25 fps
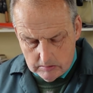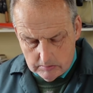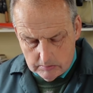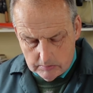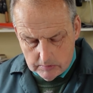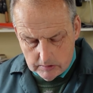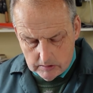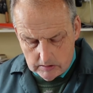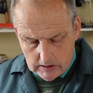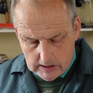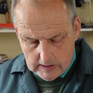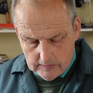
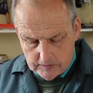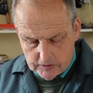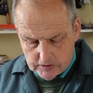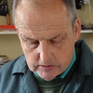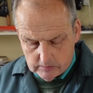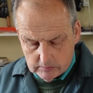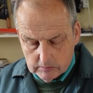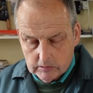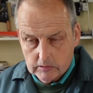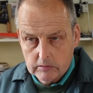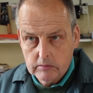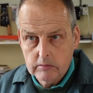But left
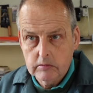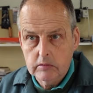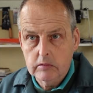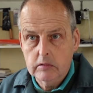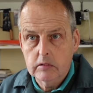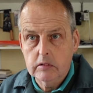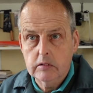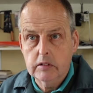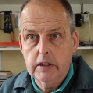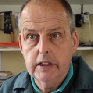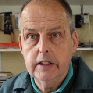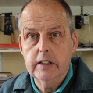some
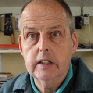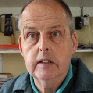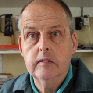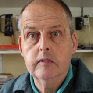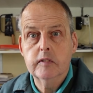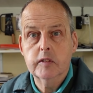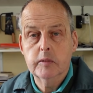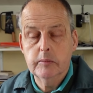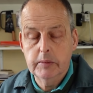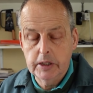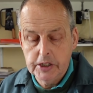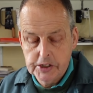great
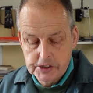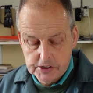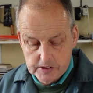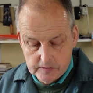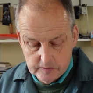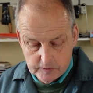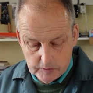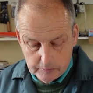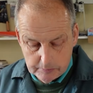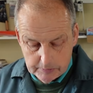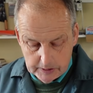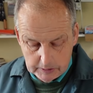information
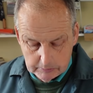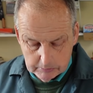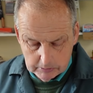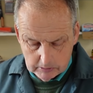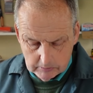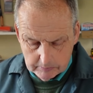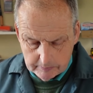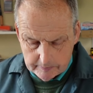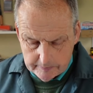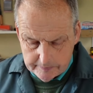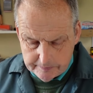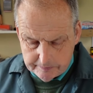for people.
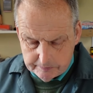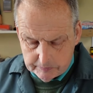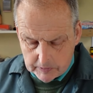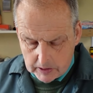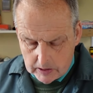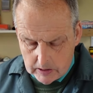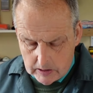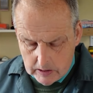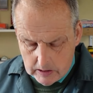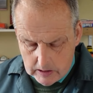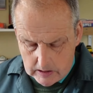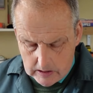
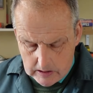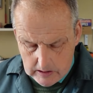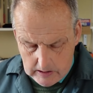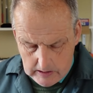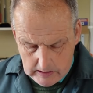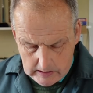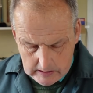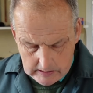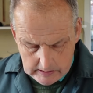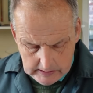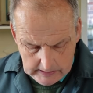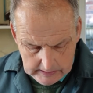
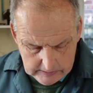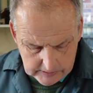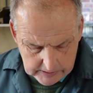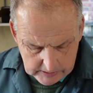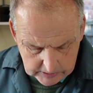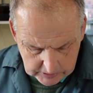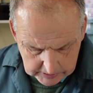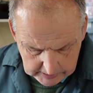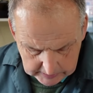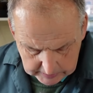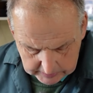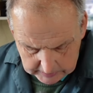And it's
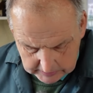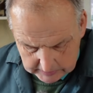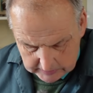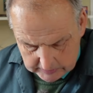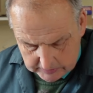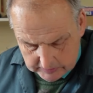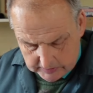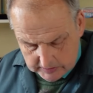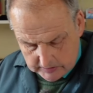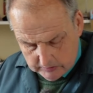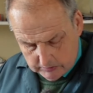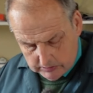interesting to
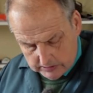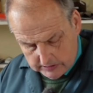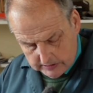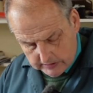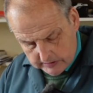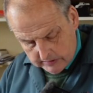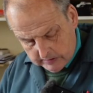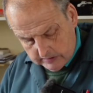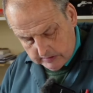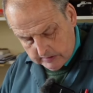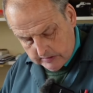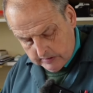see what
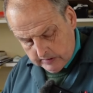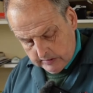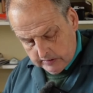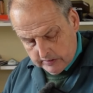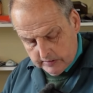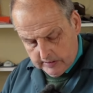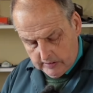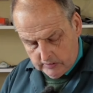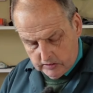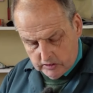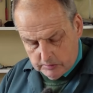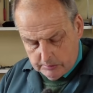he
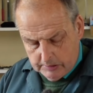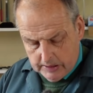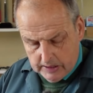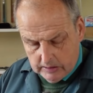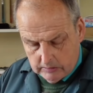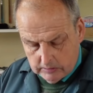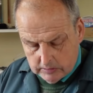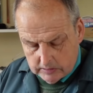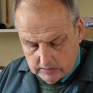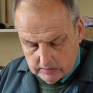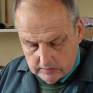says about